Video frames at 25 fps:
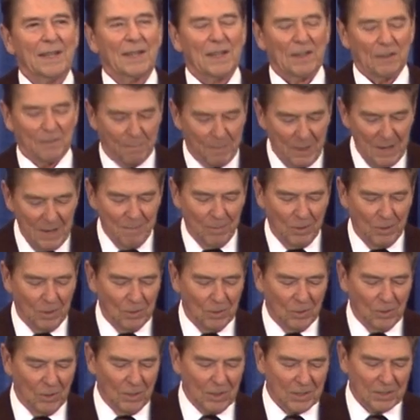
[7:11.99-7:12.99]
of people
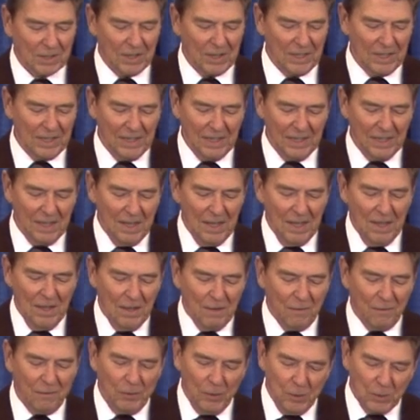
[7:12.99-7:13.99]
who look to the
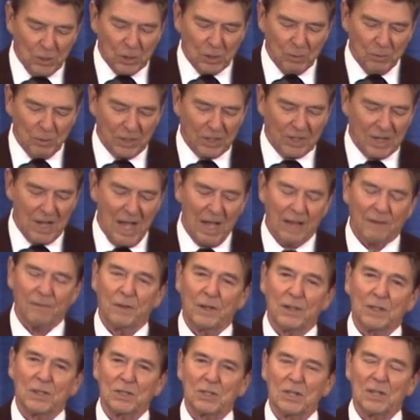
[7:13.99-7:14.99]
future with
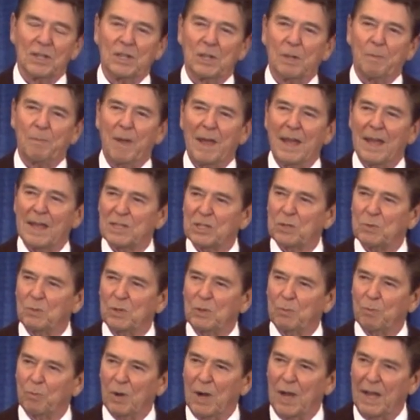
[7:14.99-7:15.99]
confidence and to the past
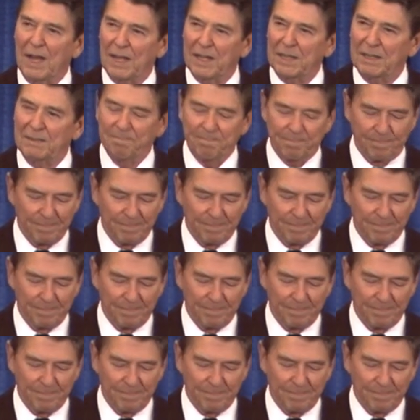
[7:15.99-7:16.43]
with pride.